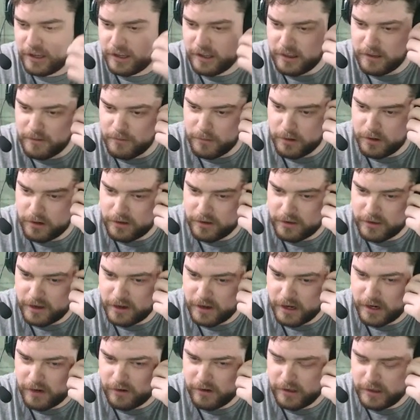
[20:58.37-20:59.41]
anything in the
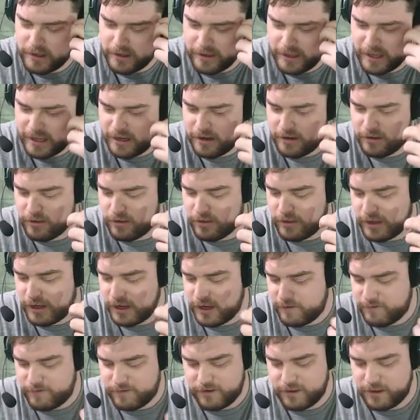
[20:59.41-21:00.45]
monastery or in the towns that
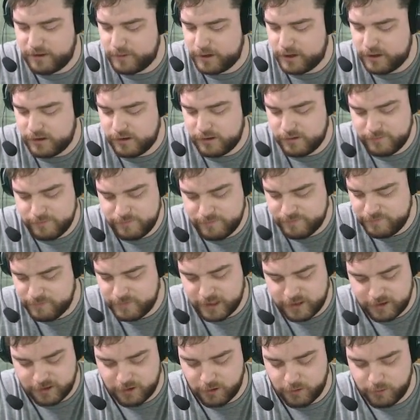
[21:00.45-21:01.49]
have the same color? Let's go